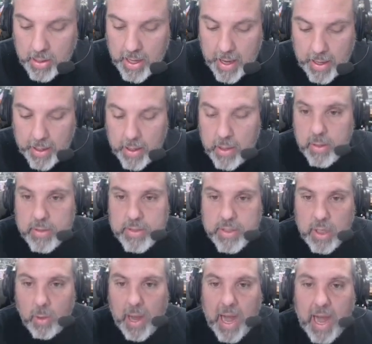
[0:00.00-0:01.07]
Okay,
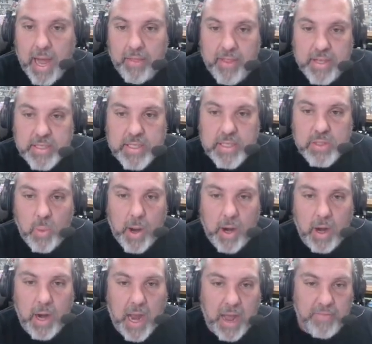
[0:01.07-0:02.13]
so this is
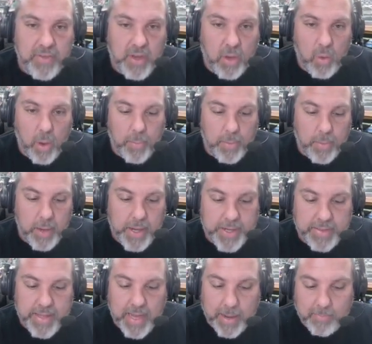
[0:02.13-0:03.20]
where I've
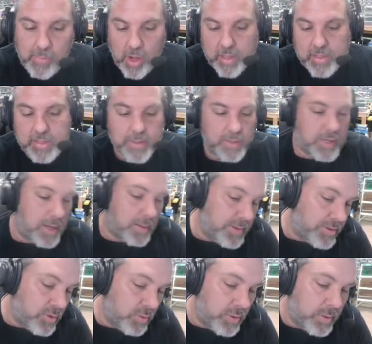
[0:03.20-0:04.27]
incorporated that monster coming
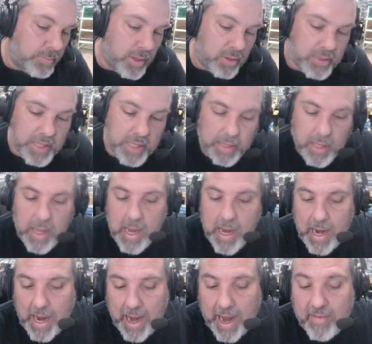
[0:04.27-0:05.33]
through the building.
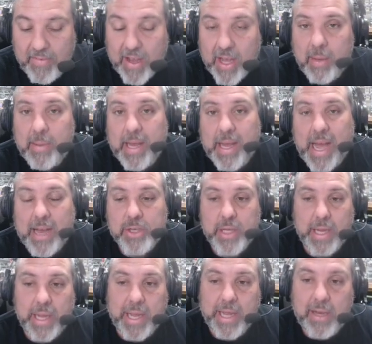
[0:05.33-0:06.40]
I have it coming
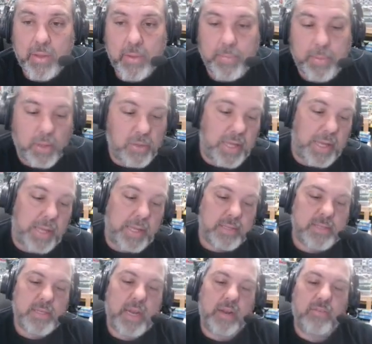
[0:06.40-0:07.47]
actually into the building
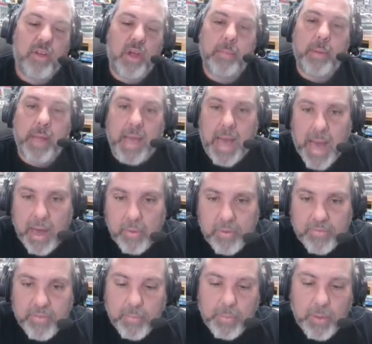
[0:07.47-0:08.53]
instead of coming out
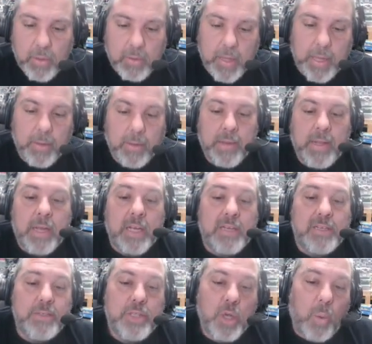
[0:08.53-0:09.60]
of the building.
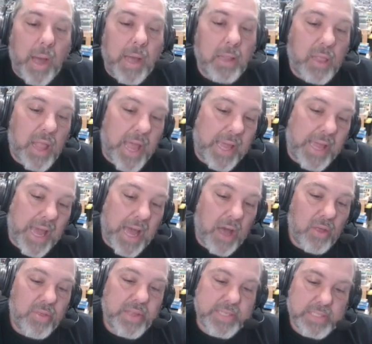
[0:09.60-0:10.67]
Do I like how
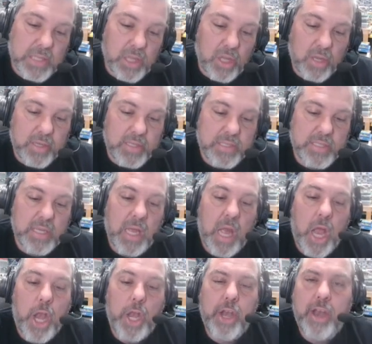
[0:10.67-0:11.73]
this looks?
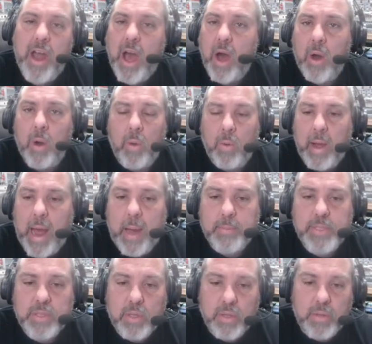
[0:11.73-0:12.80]
No,
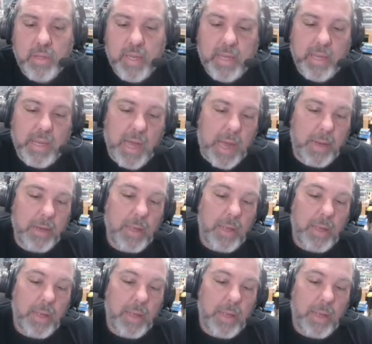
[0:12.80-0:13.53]
absolutely not.